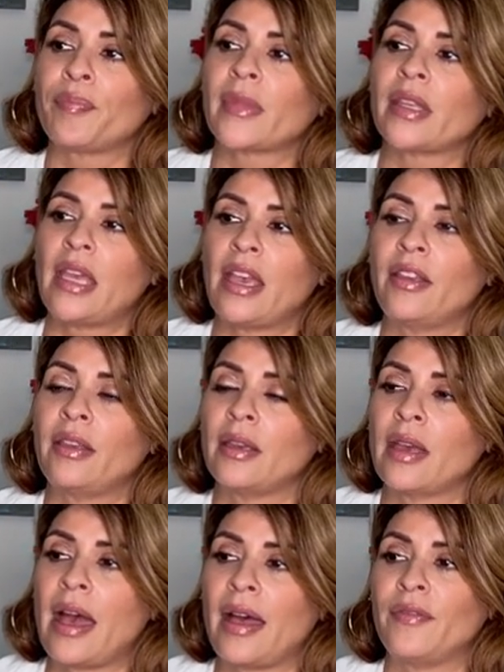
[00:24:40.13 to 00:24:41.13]
they
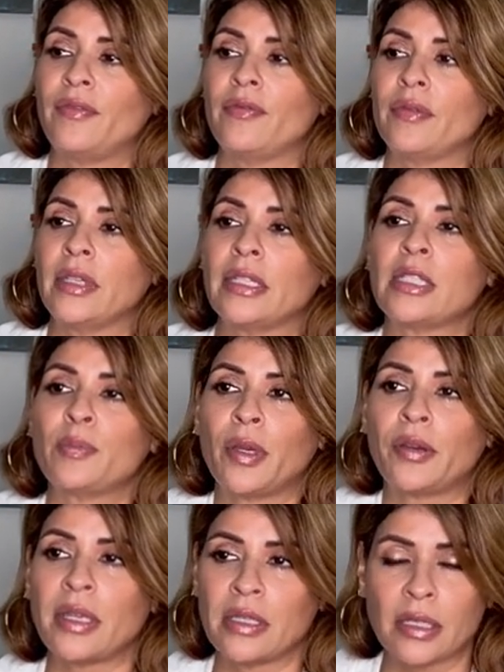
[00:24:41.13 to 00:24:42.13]
have
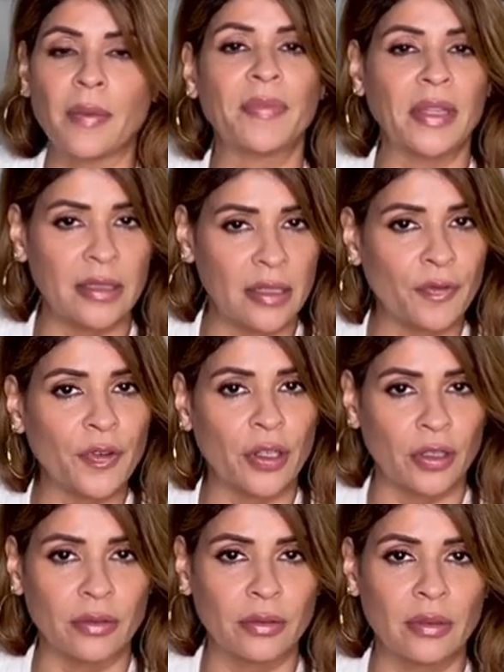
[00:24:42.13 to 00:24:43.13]
experienced something
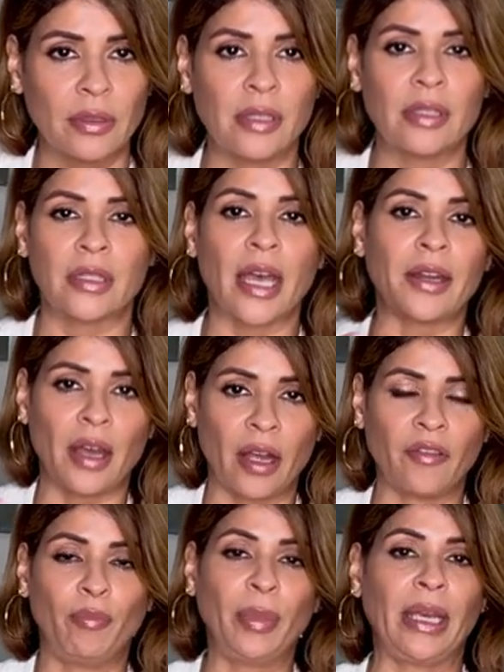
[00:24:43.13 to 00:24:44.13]
difficult, instead
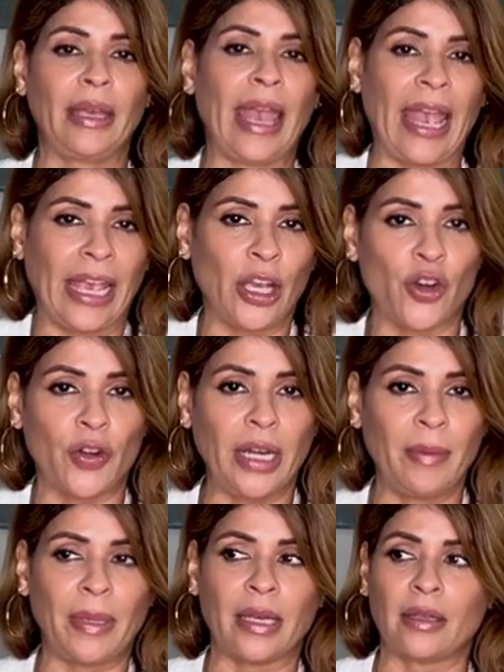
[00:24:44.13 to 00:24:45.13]
of being
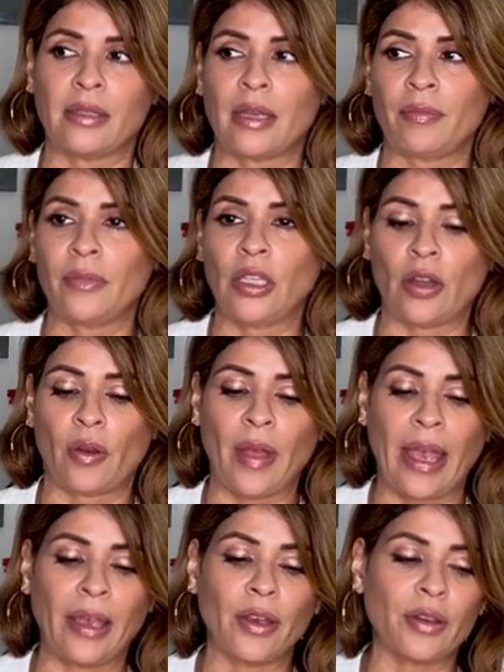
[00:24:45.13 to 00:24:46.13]
angry, because then, you know,
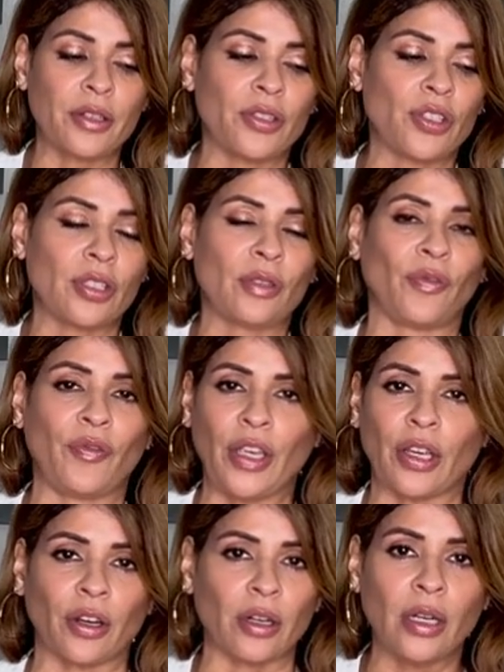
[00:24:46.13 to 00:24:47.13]
anger is just
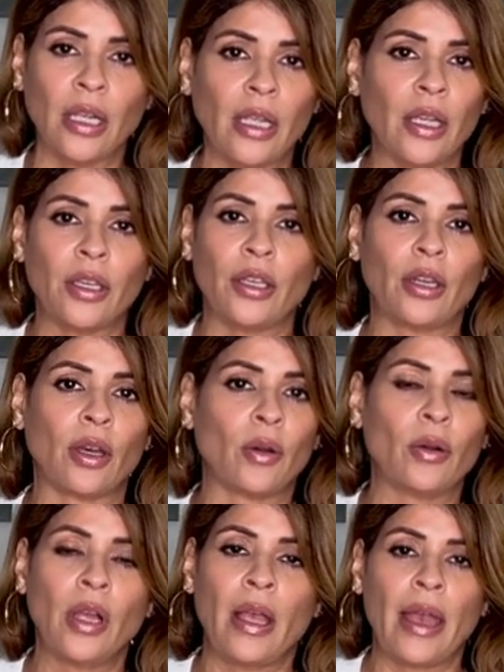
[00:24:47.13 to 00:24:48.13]
fear. You
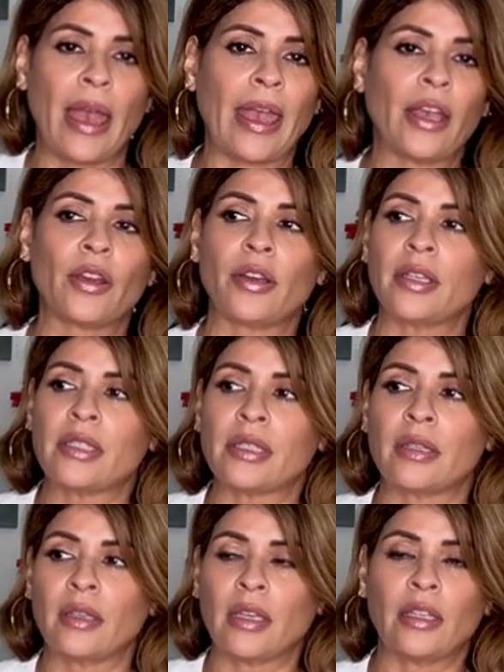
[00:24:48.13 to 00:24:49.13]
know, anger is,
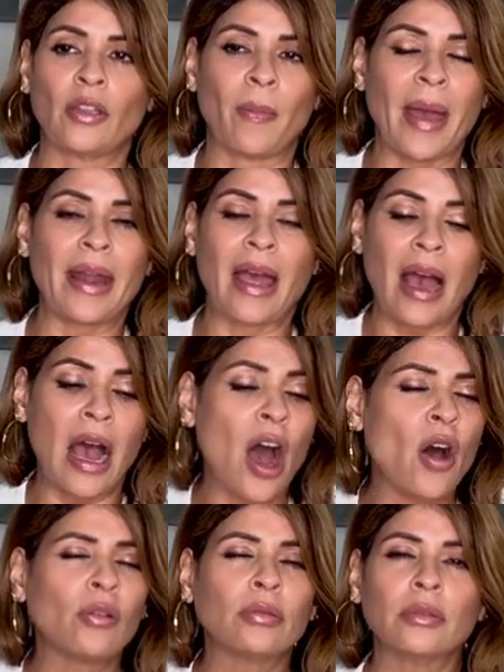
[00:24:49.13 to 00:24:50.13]
no matter
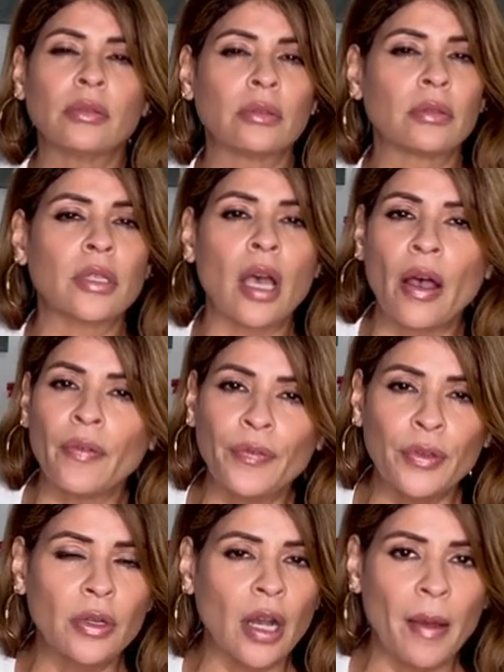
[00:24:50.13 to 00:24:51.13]
how tough
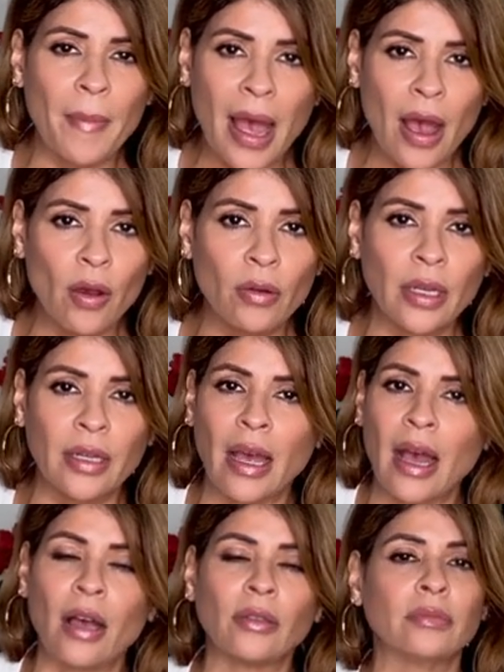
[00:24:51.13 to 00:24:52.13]
you come out and
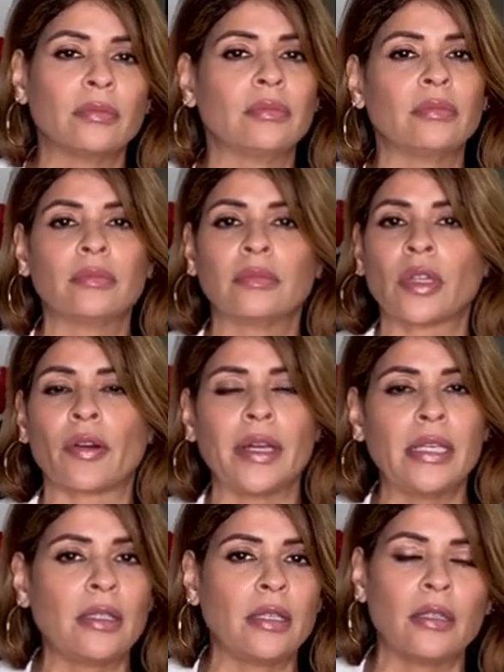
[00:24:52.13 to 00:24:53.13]
how
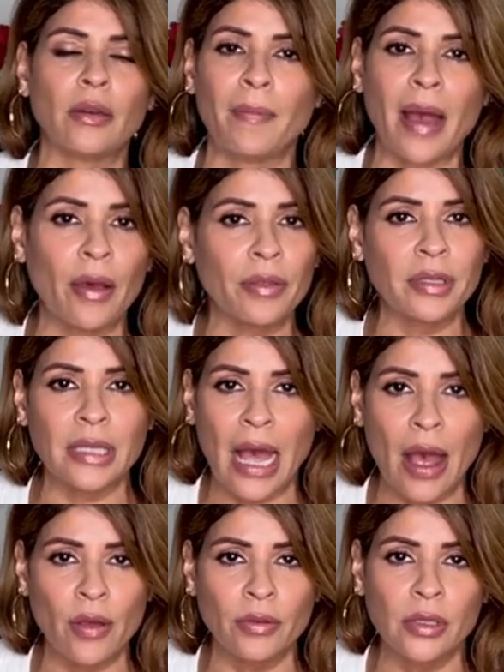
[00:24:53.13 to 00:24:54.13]
crazy your mouth
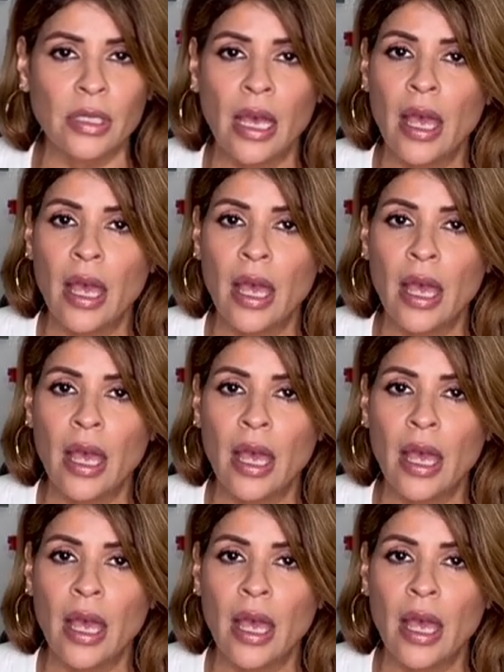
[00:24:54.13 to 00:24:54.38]
sounds,